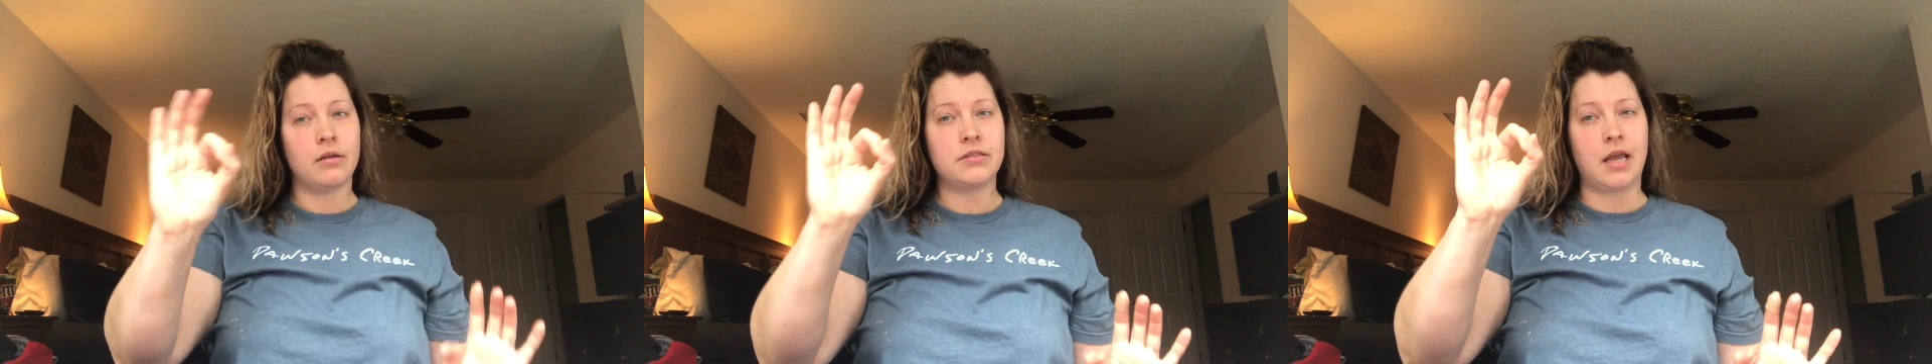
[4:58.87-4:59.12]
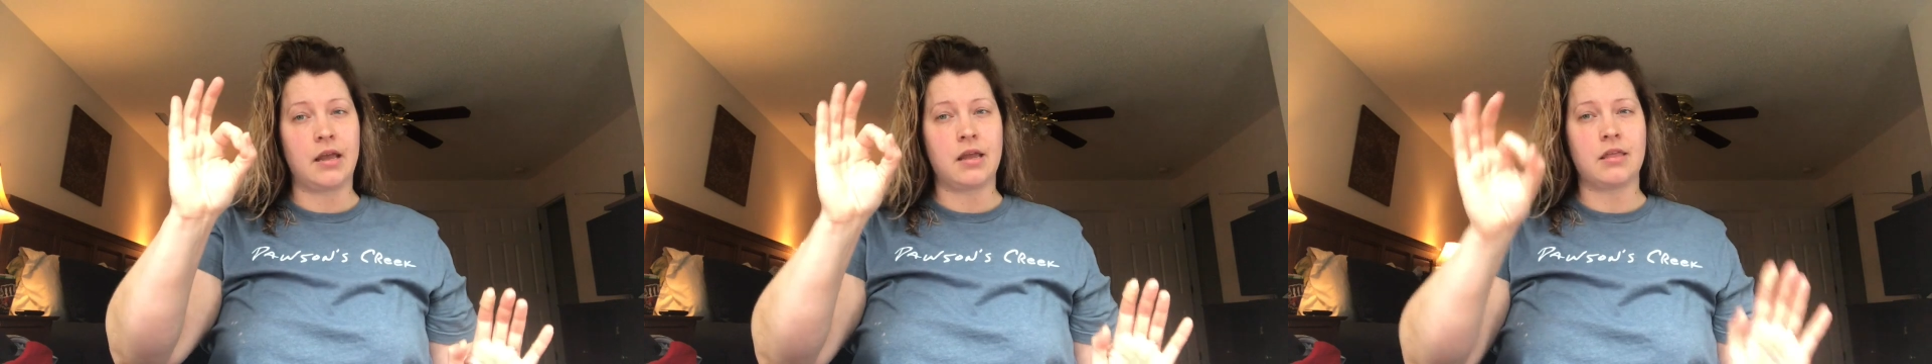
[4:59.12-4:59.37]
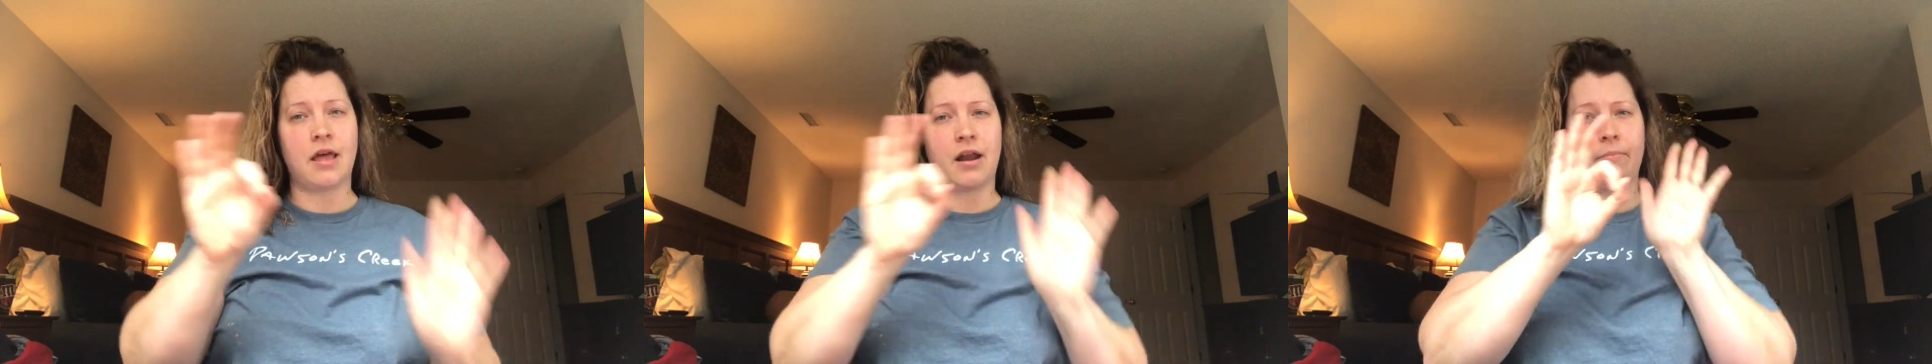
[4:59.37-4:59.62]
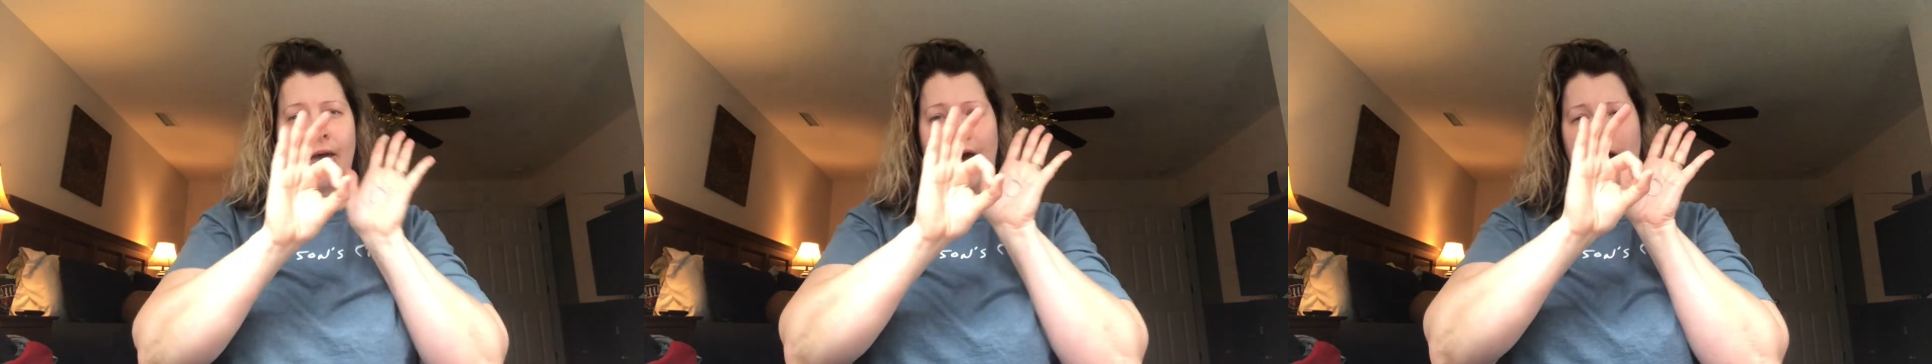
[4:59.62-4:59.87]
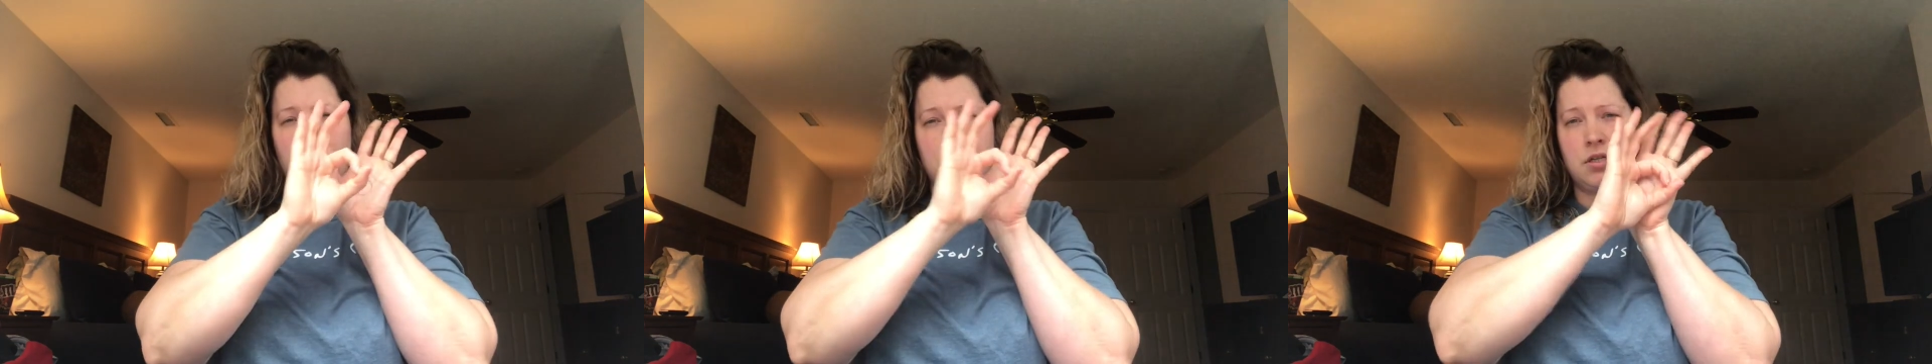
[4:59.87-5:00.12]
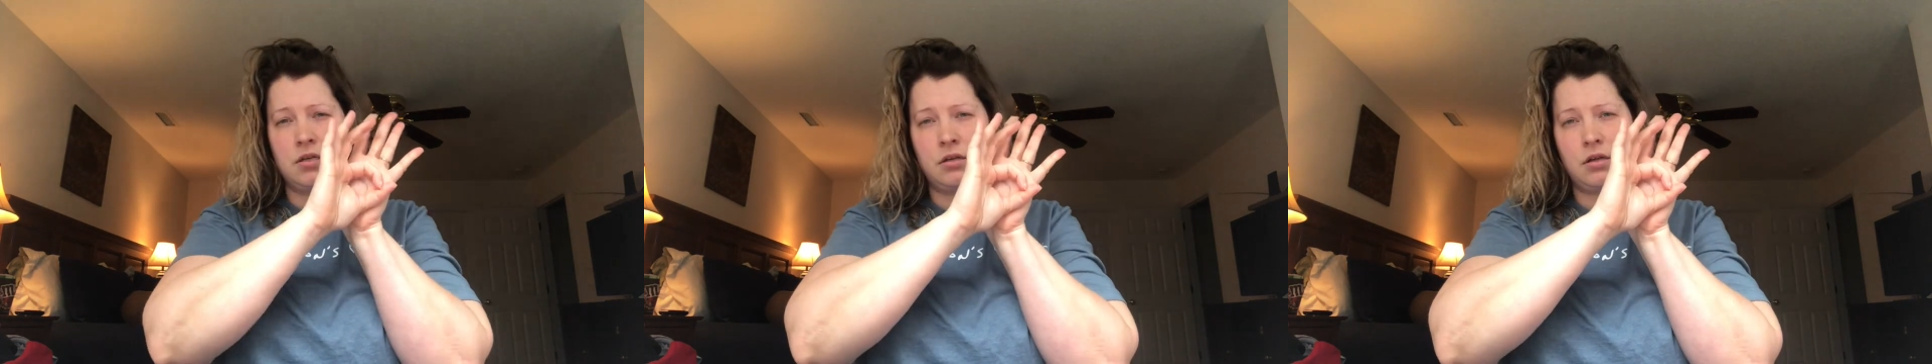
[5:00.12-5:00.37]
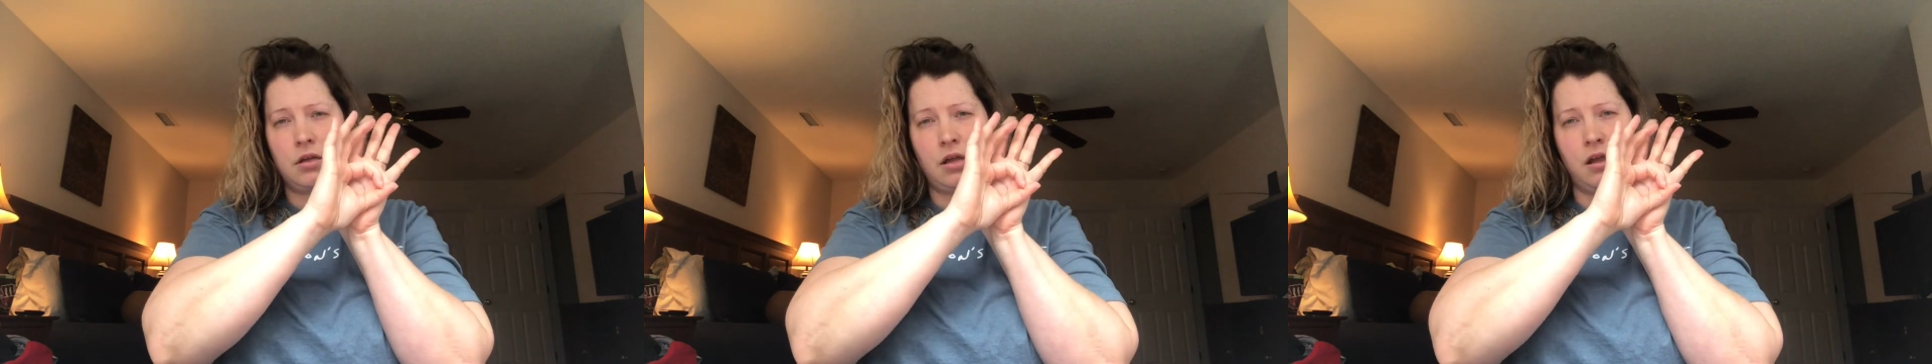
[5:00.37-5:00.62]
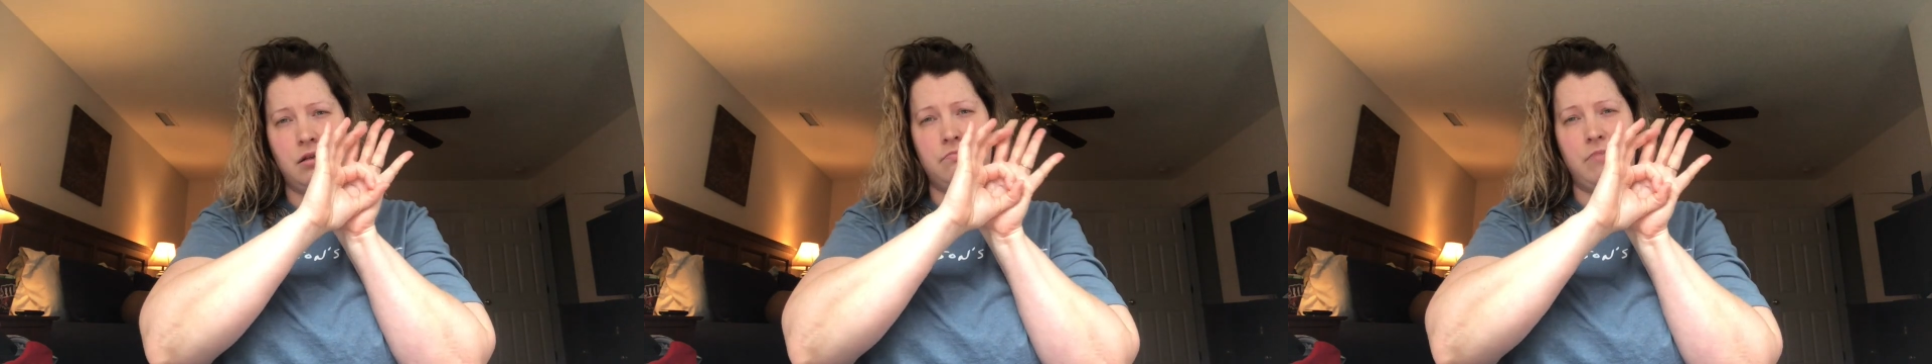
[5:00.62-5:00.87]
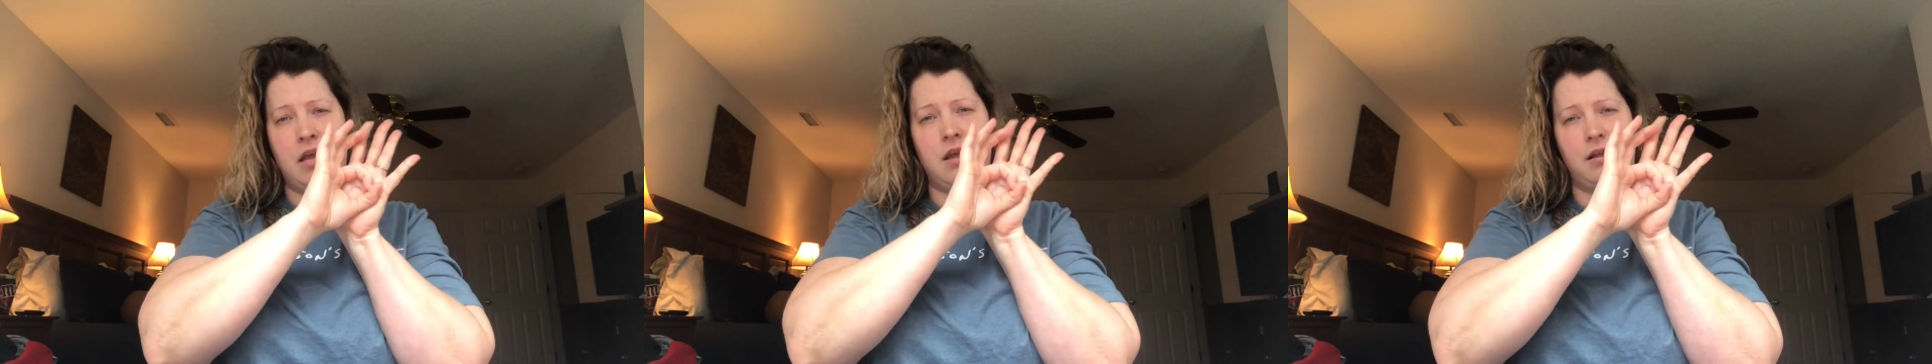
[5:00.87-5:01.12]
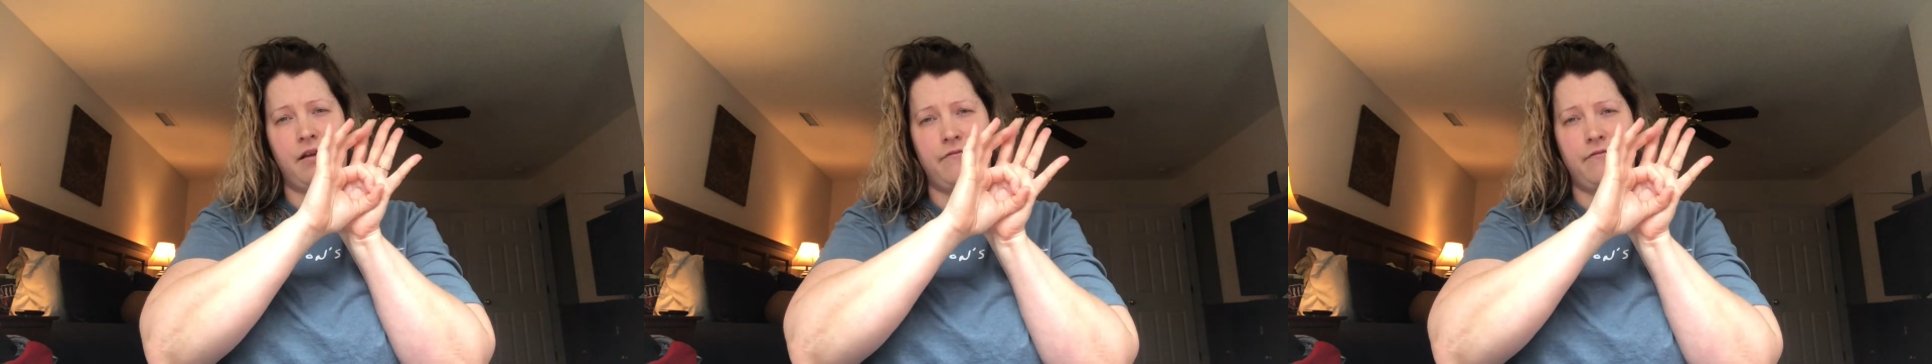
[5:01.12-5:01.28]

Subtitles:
taking that amount, and making